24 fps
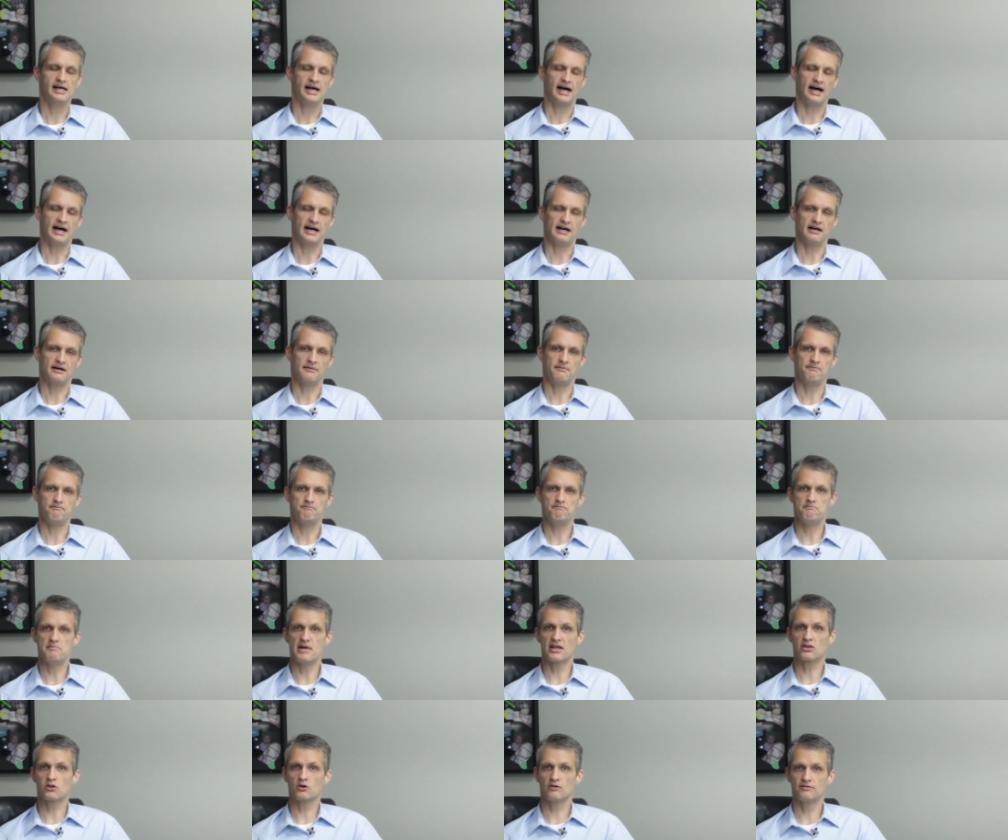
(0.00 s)
um,
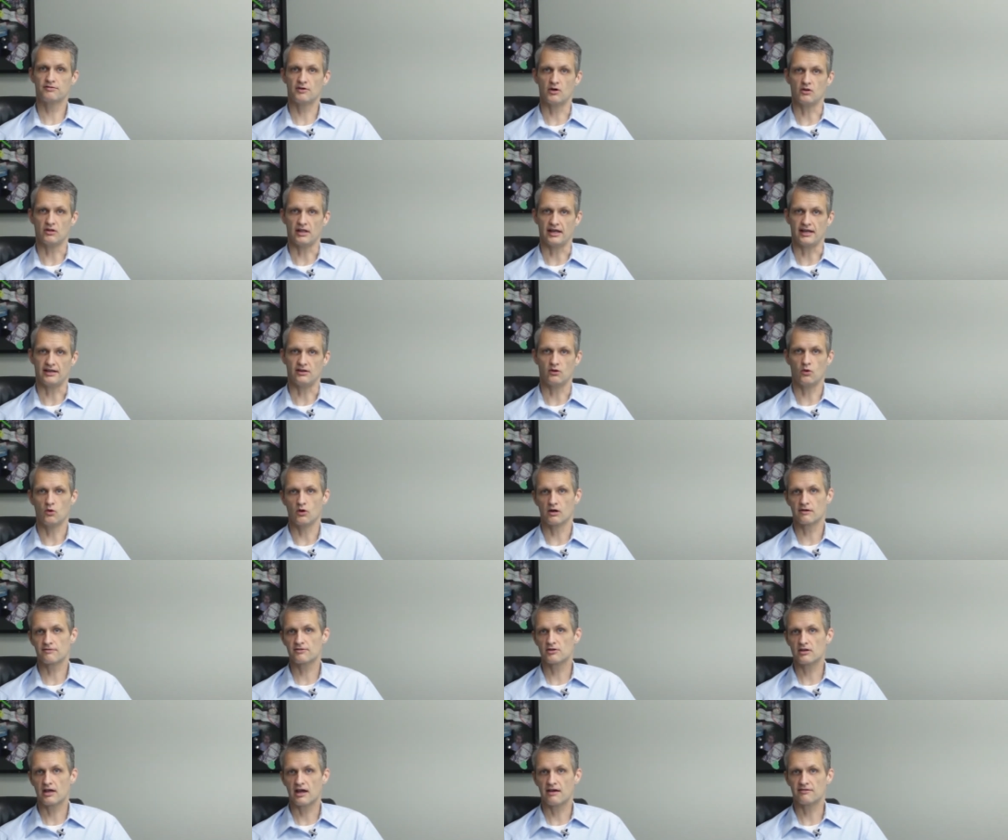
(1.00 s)
methylfolate, or
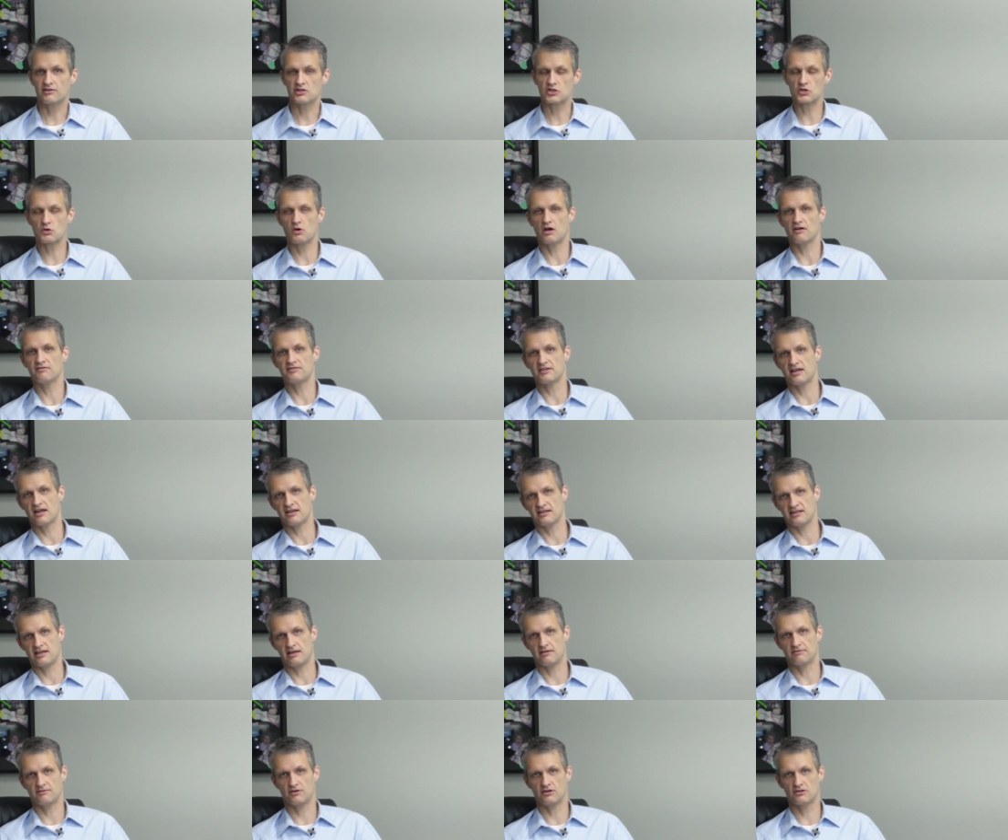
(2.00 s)
if you have the
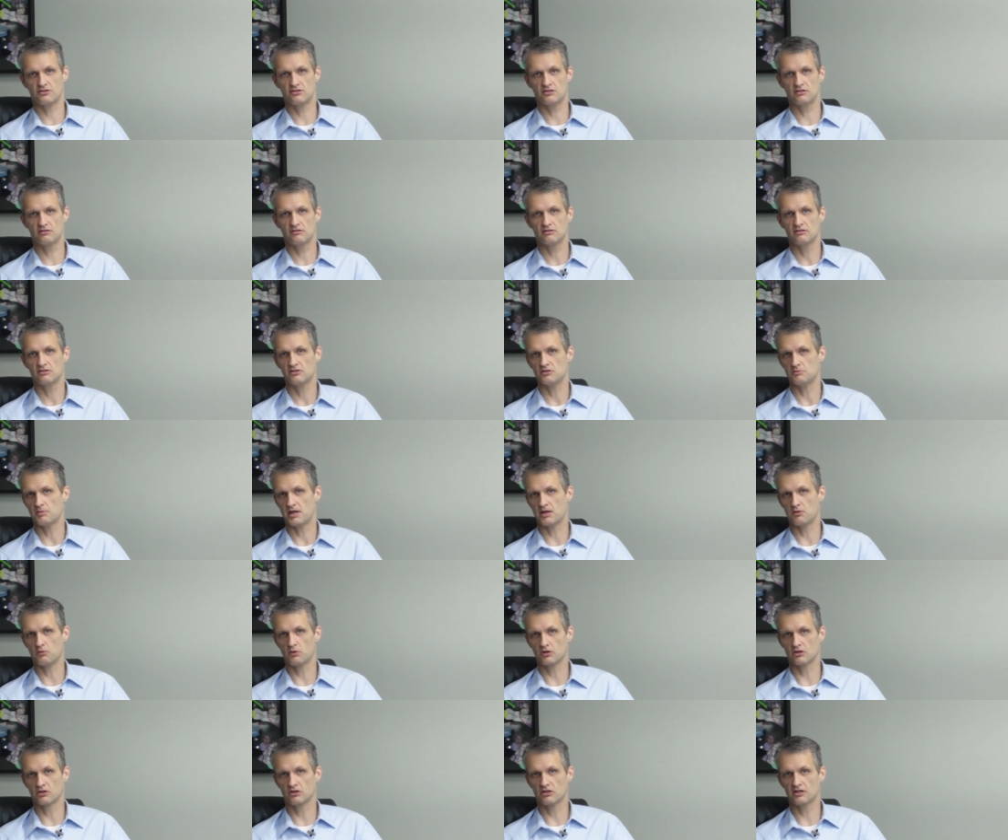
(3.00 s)
1298 version, you may
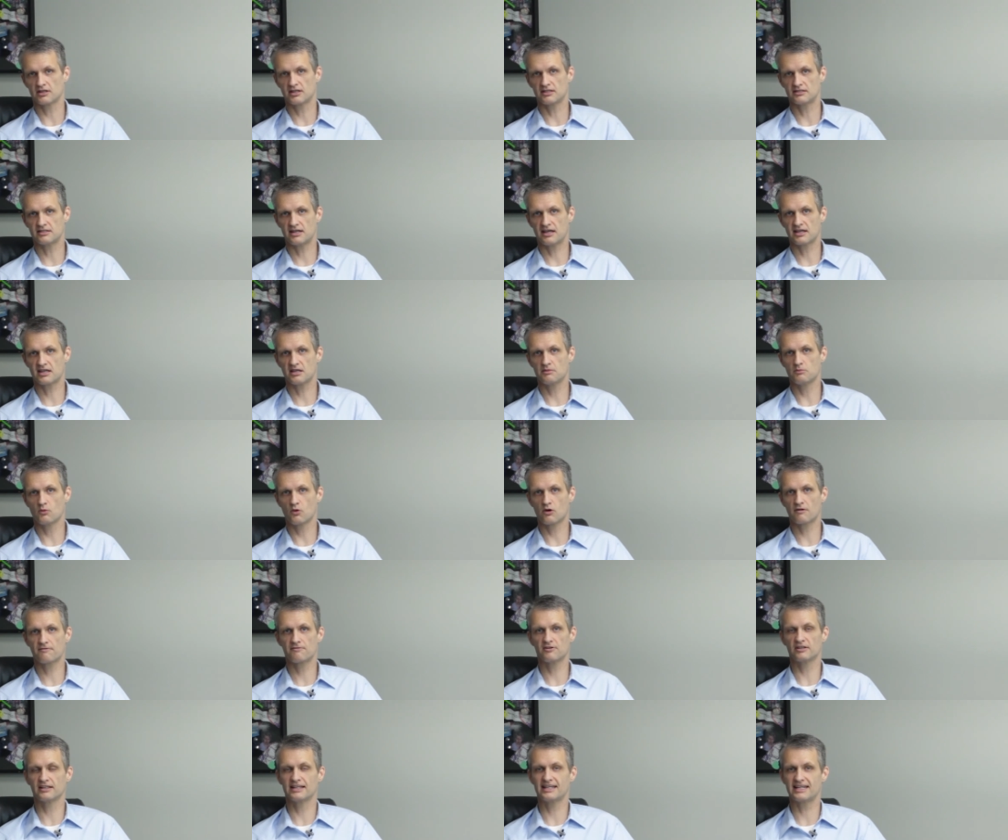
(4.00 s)
want to look at taking more
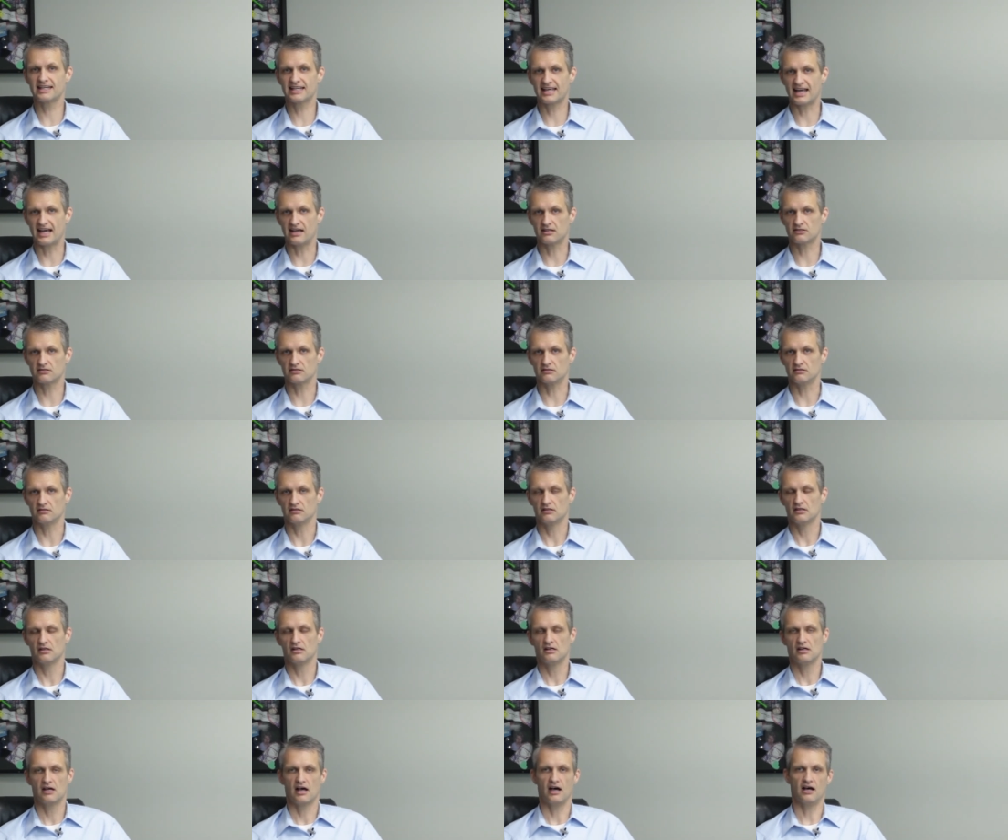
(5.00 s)
folinic acid.
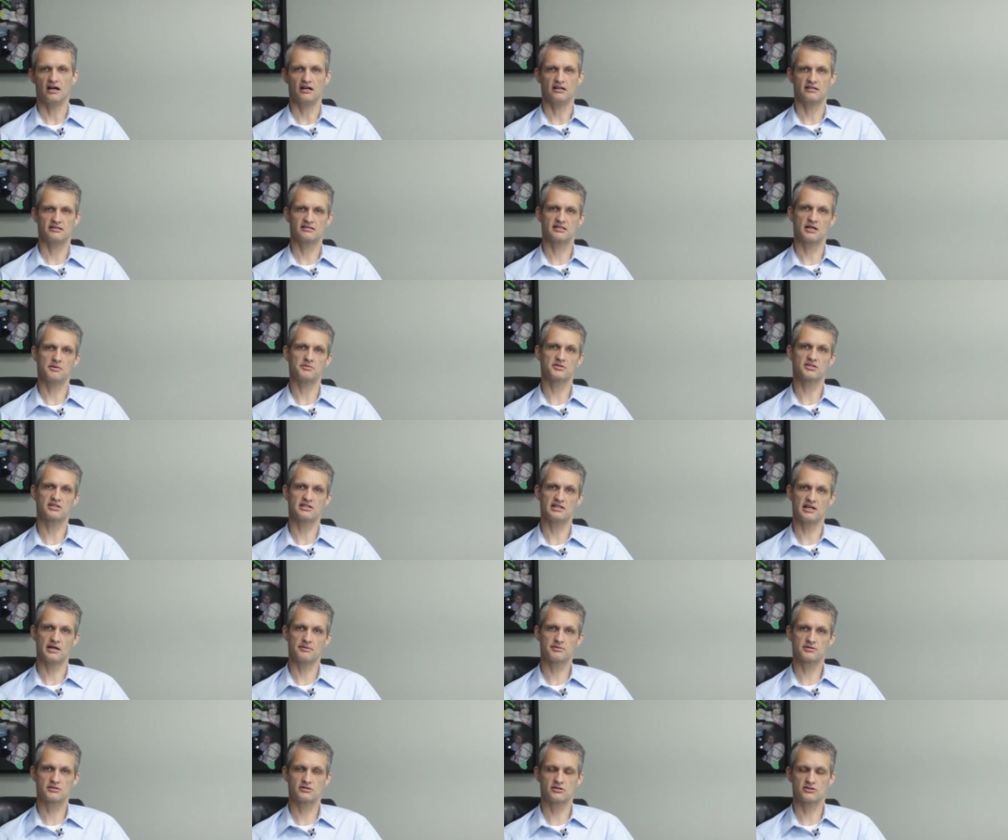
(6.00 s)
Uh, some
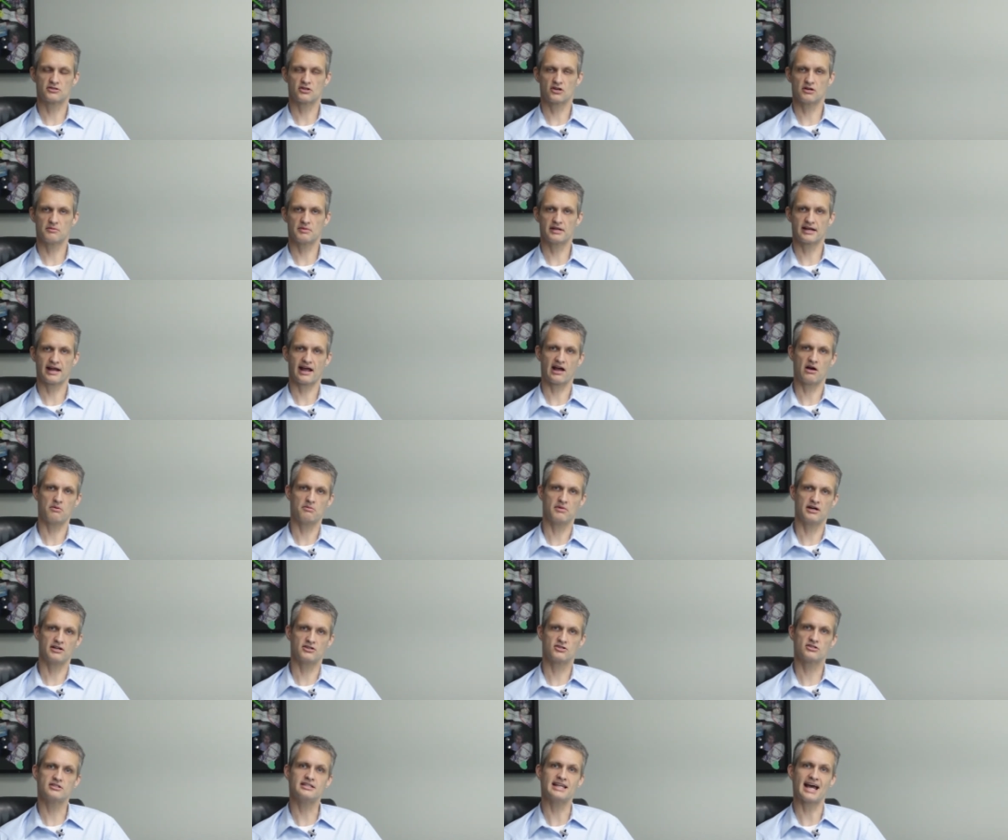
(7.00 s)
SNPs determine how
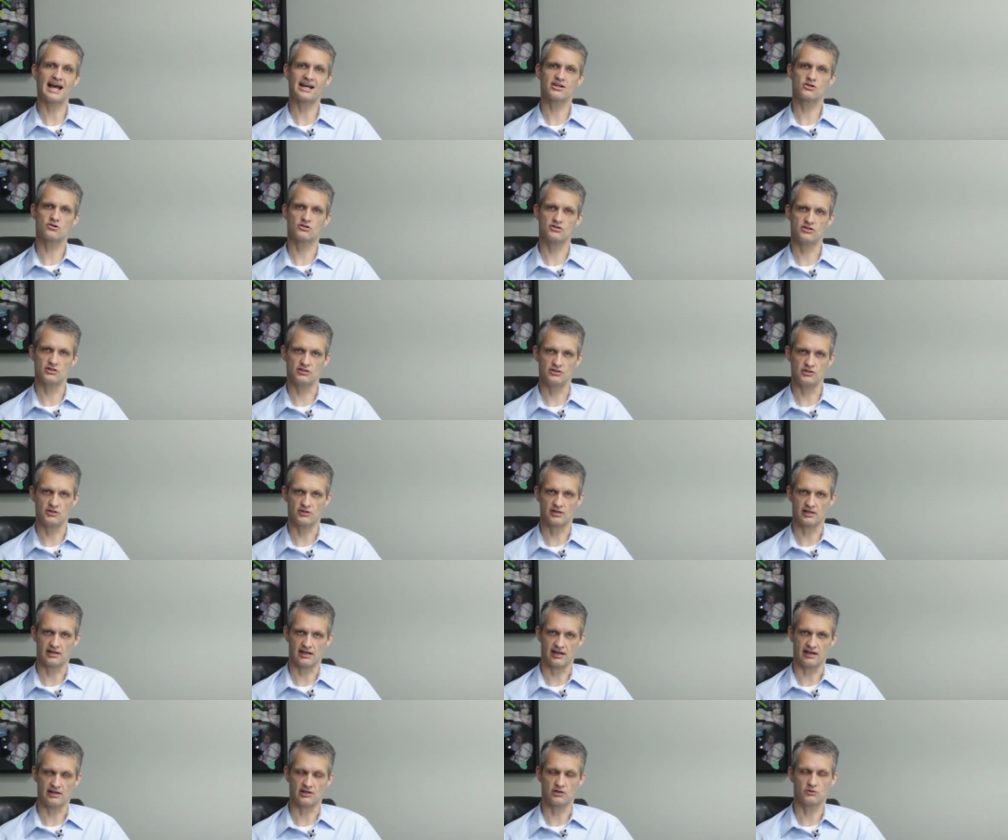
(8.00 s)
much nitrogen you can
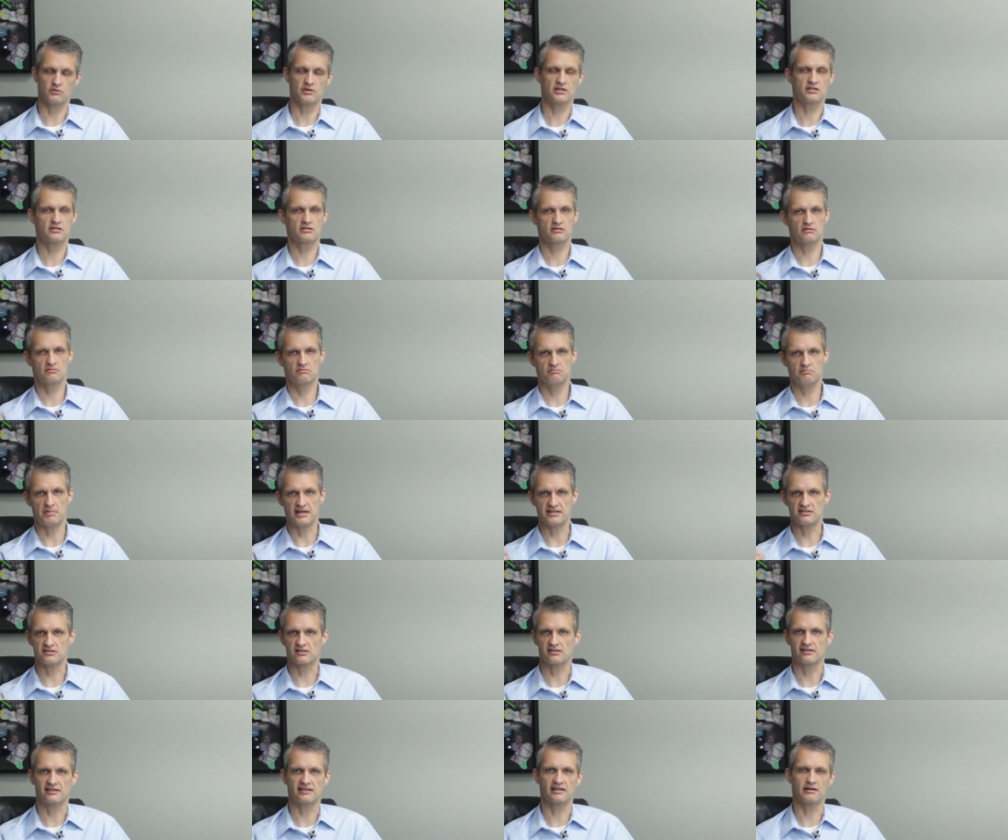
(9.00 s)
handle, which
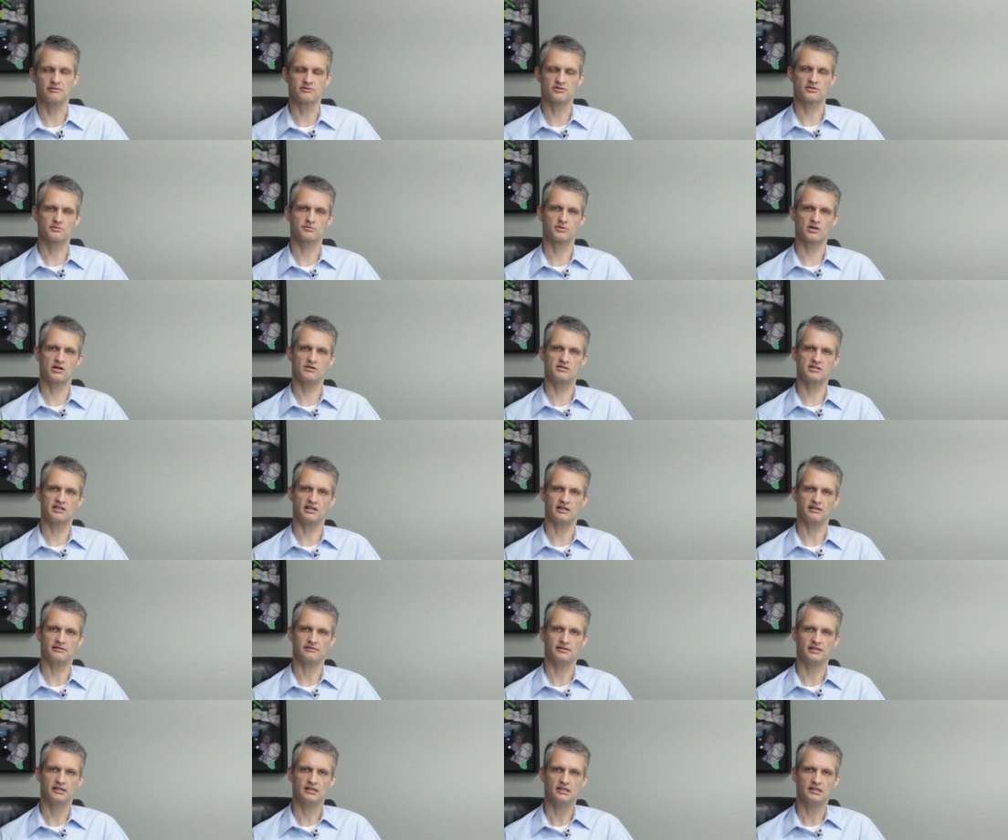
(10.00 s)
basically comes from protein.